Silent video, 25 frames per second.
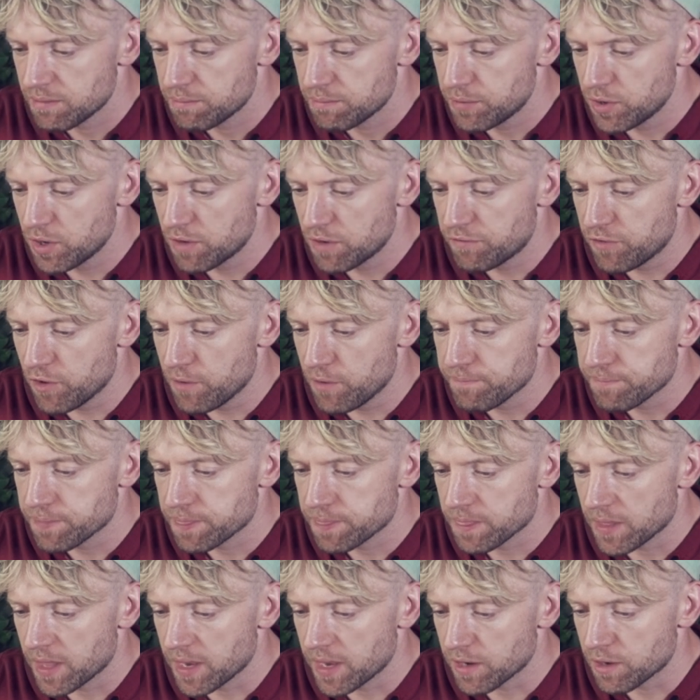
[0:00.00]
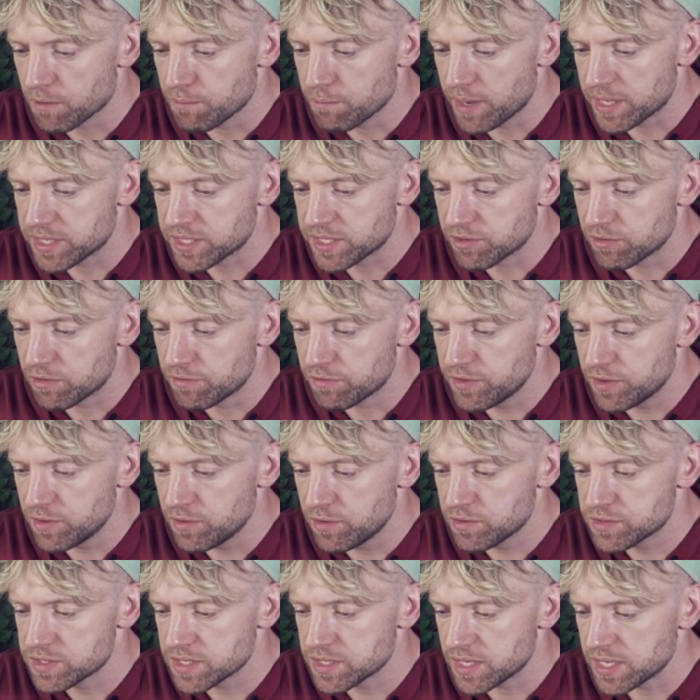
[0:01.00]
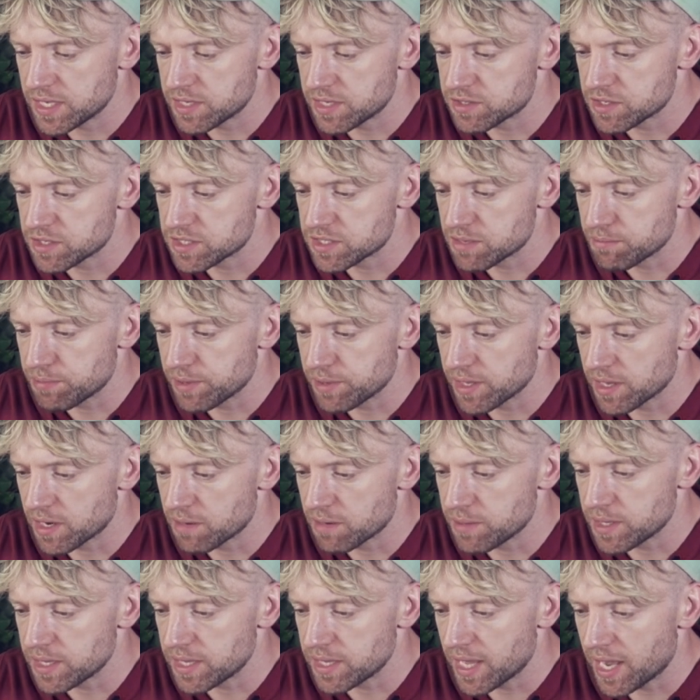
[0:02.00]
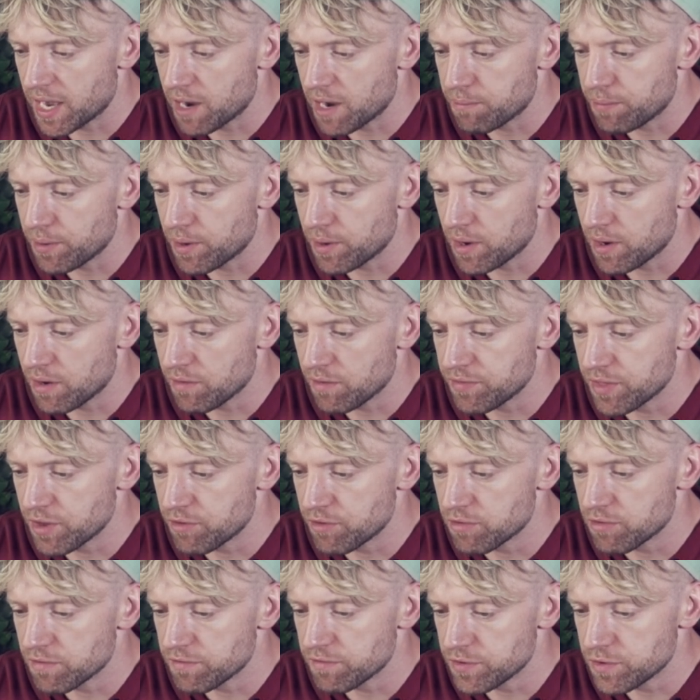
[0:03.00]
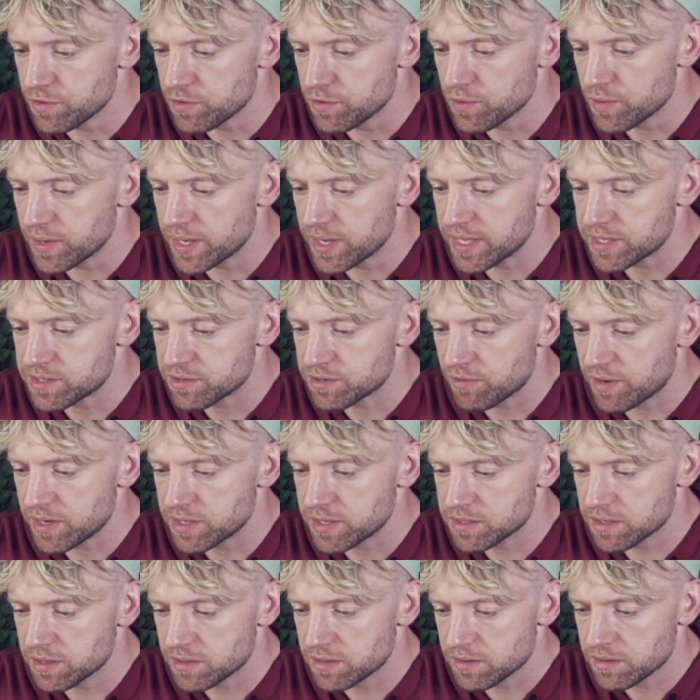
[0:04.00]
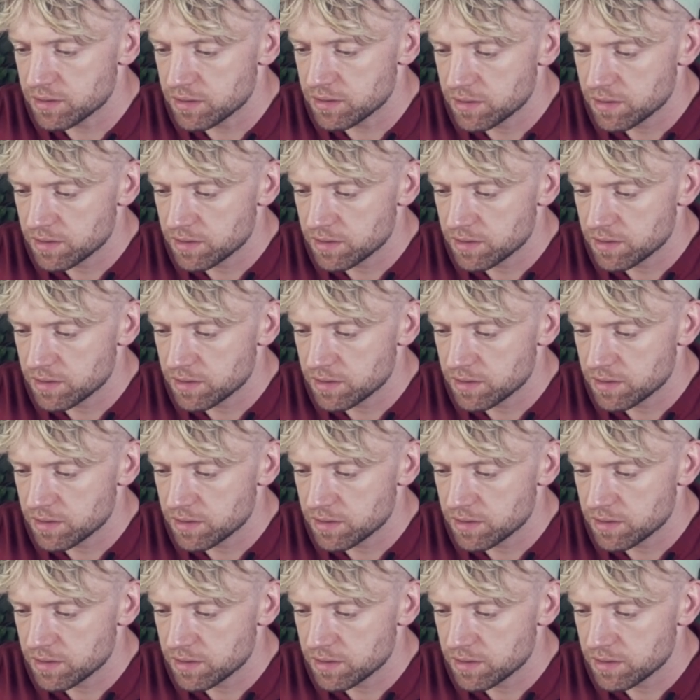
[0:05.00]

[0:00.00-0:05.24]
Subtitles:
Beautiful. Then competitor reviews is just simply going to be the output of the review iterator.